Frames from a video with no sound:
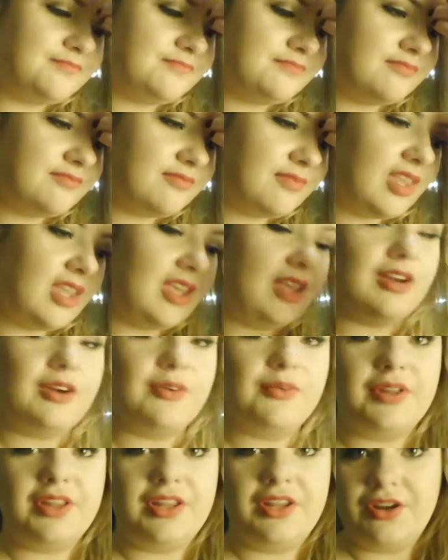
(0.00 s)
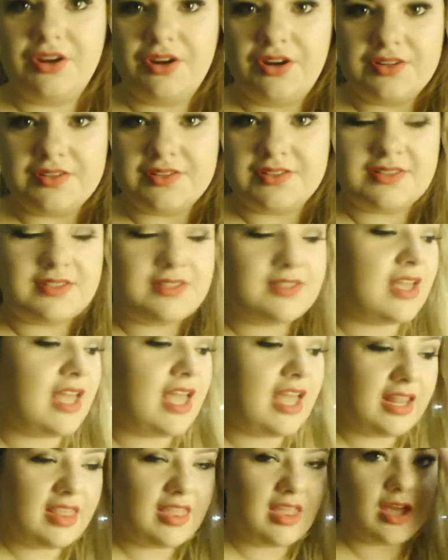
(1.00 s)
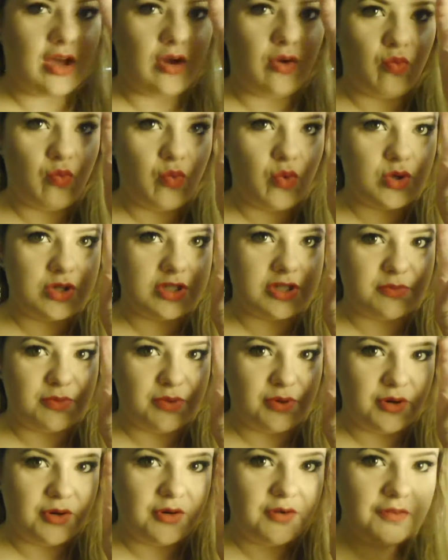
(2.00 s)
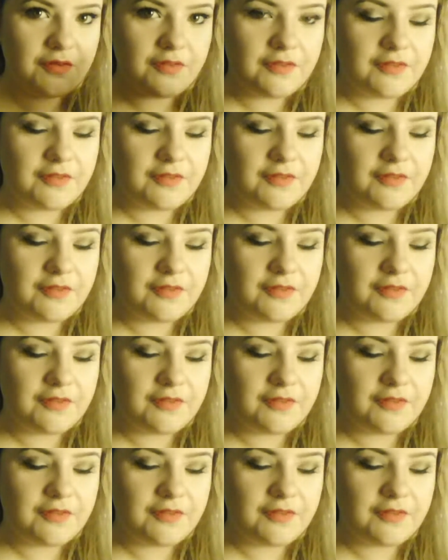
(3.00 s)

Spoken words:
you don't really notice anything waterproof.